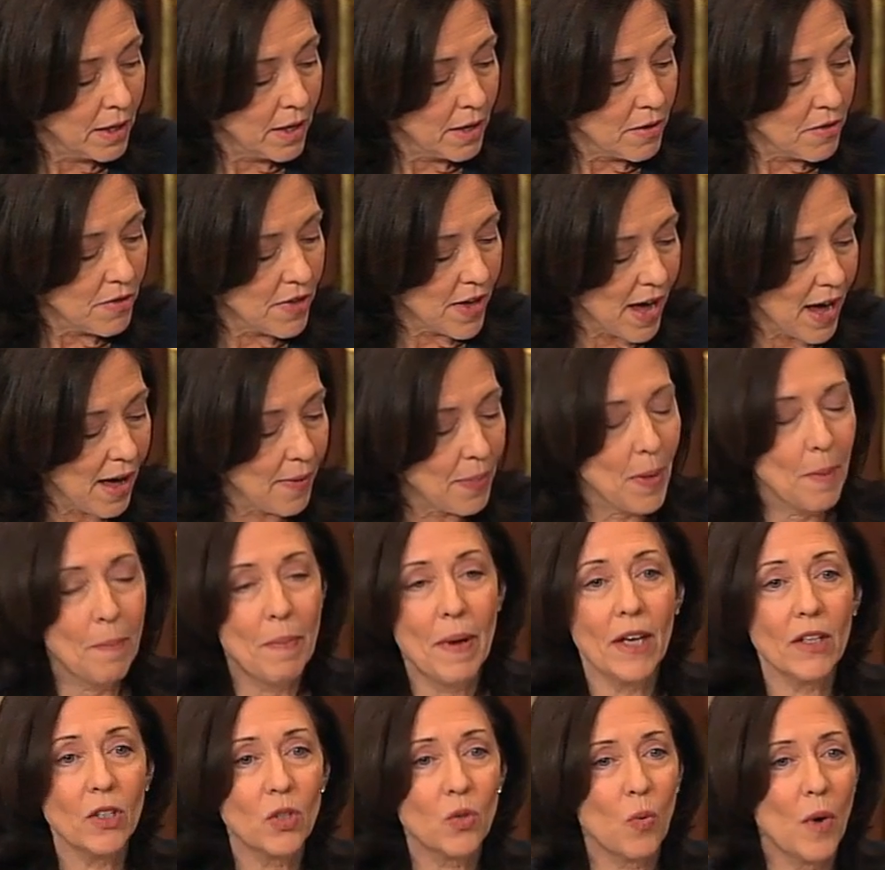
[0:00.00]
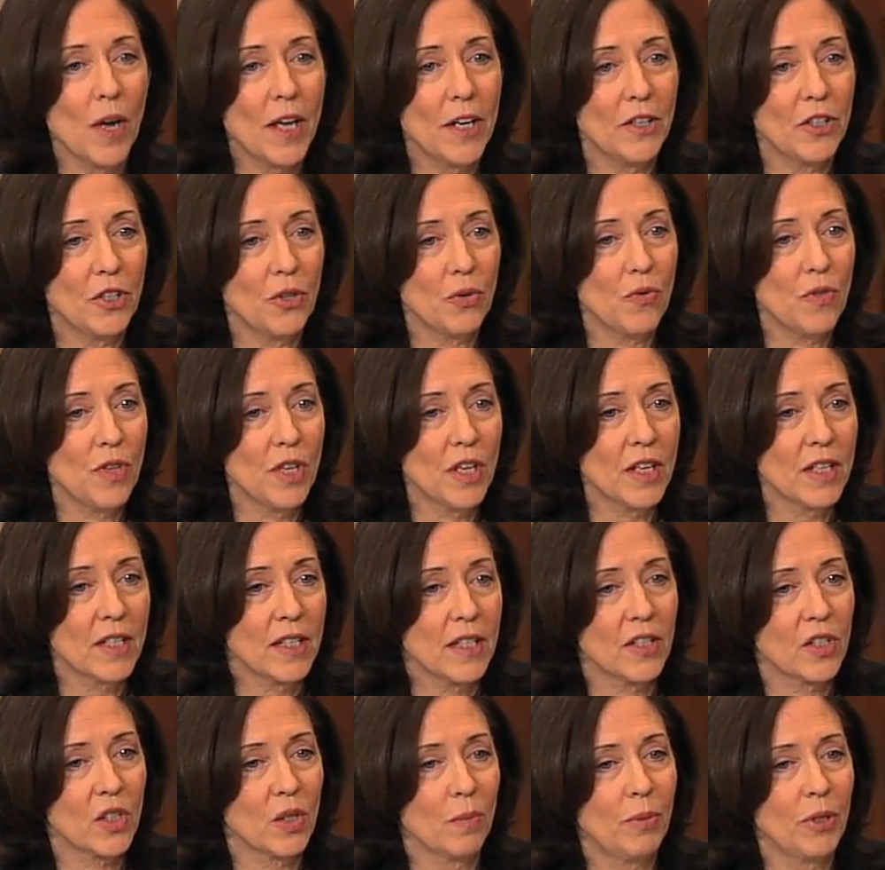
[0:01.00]
that the best way to do this
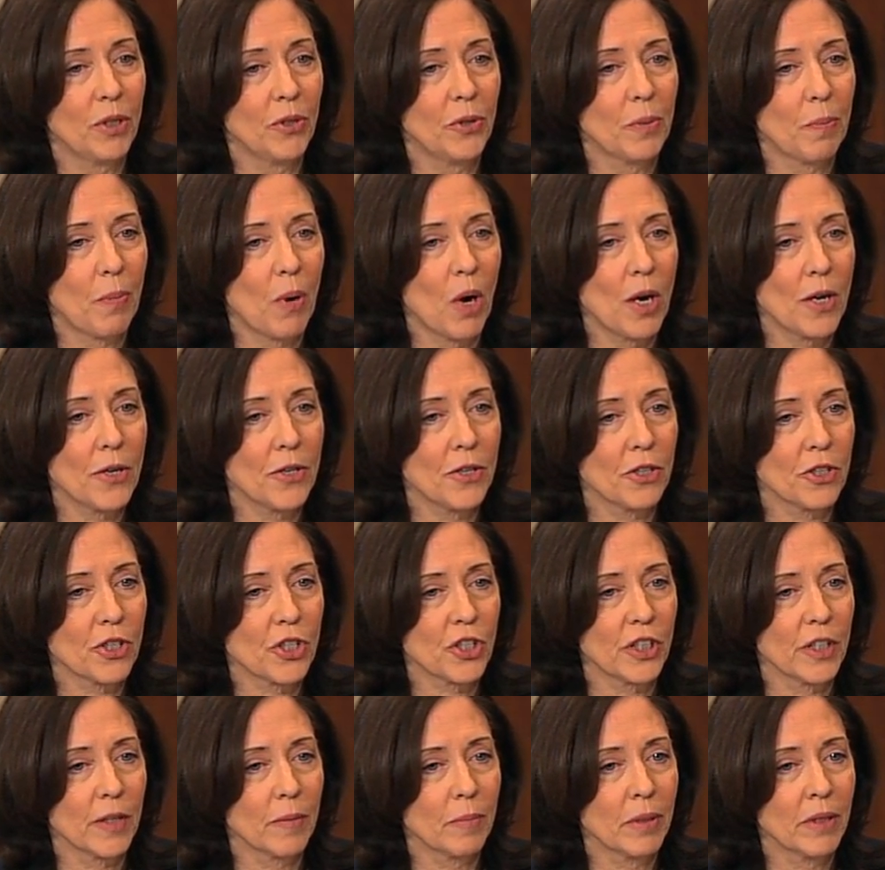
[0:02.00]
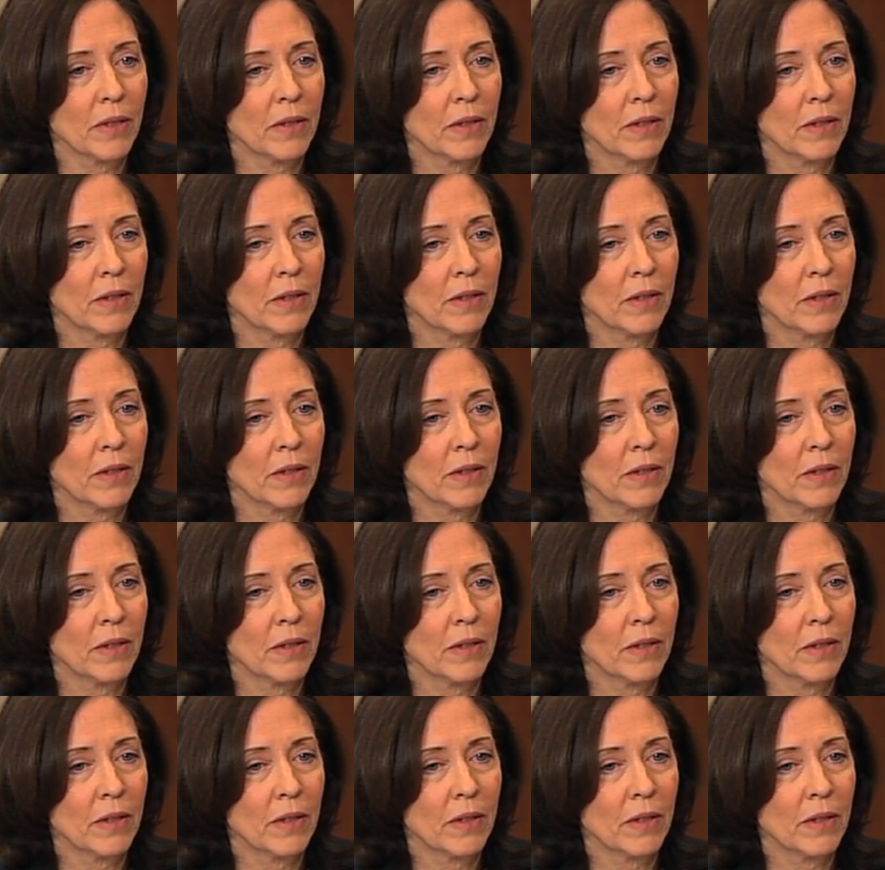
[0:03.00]
is to build a partnership,